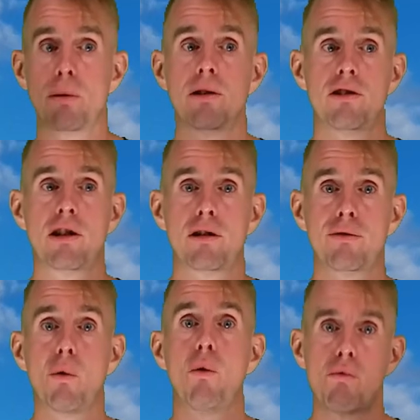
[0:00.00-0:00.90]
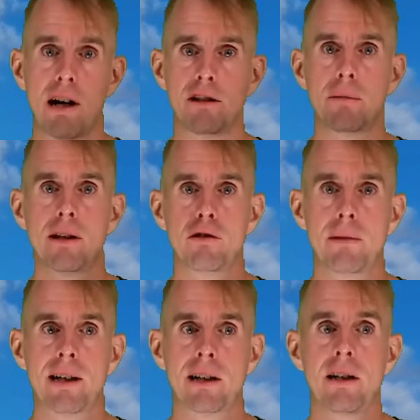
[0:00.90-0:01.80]
0.64, random close
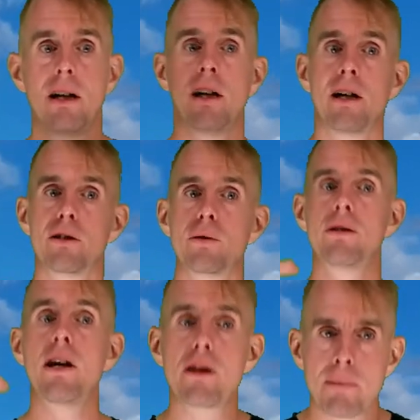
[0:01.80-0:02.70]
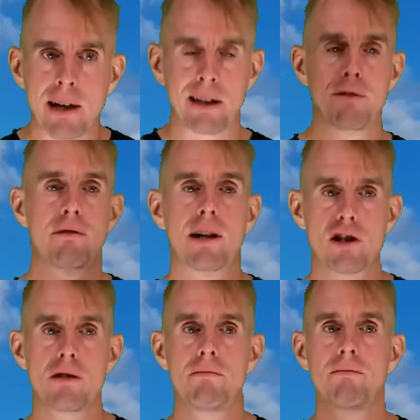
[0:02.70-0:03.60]
packing, to another packing
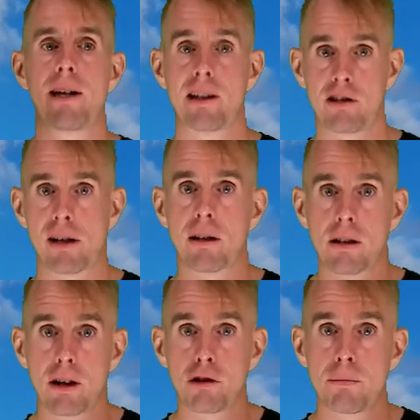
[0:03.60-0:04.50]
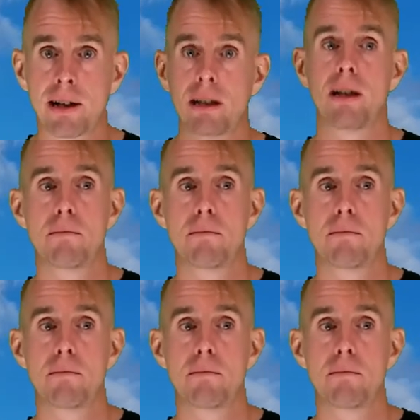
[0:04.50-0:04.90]
fraction, hexagonal close packing